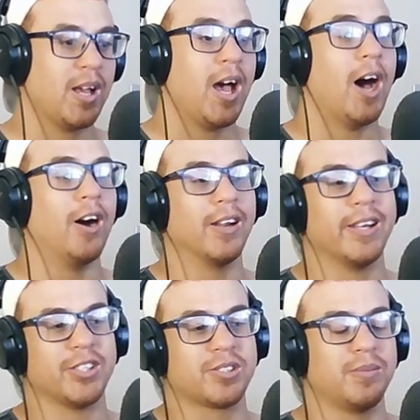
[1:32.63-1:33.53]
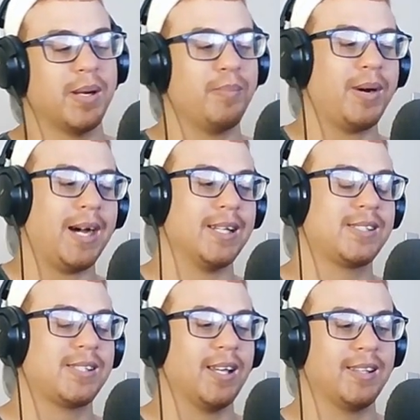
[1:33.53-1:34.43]
Oh yes, remember I
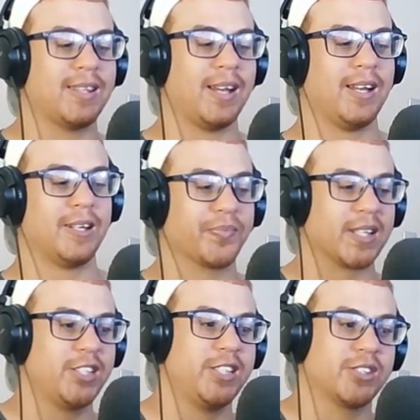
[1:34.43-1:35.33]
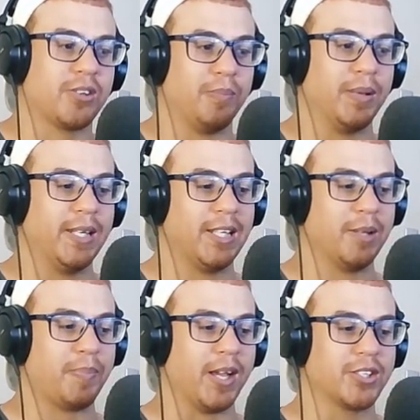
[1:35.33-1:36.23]
said that she's completely
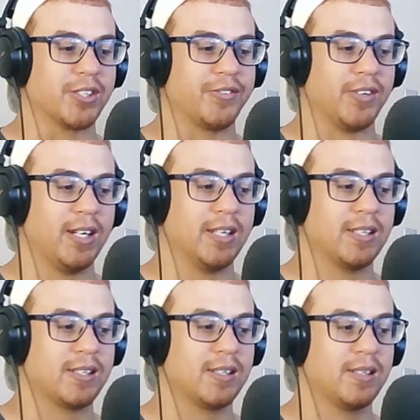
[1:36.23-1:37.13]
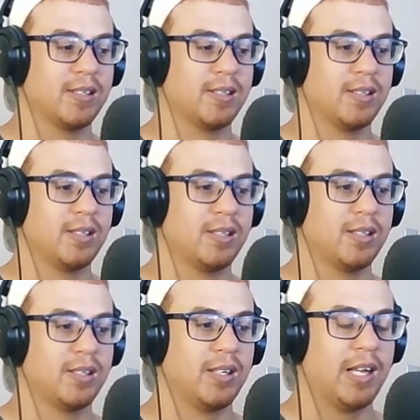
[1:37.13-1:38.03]
petrified.
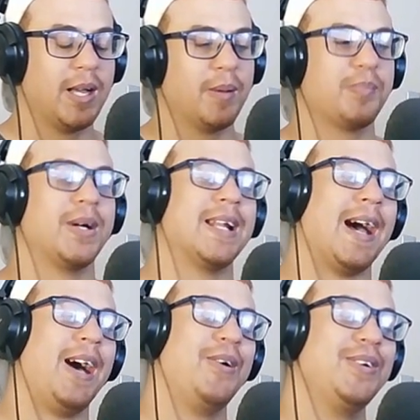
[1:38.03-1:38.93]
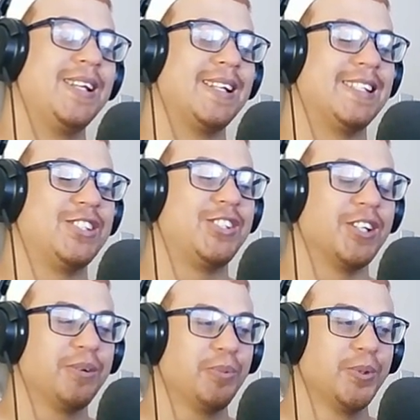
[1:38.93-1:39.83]
But how did
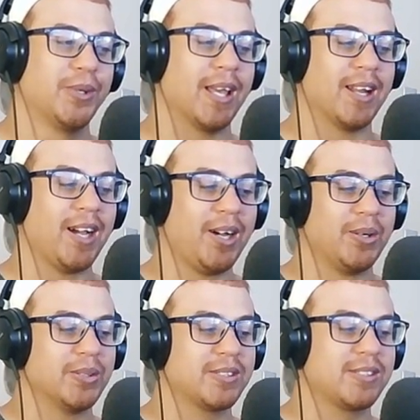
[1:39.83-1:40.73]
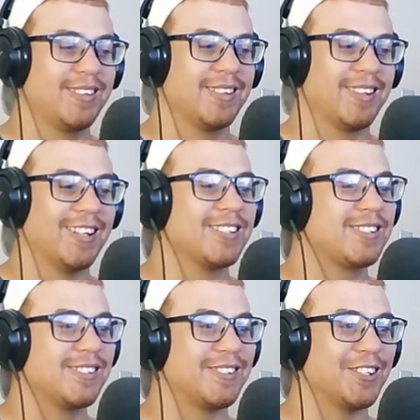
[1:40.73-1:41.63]
Jinwoo get out? This
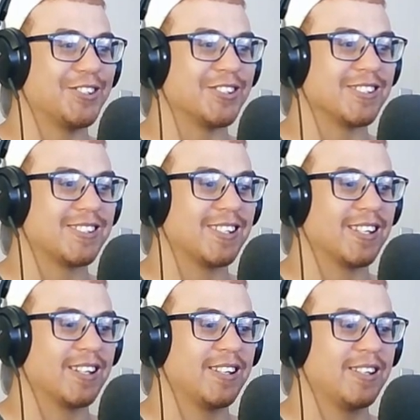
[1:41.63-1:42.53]
is interesting.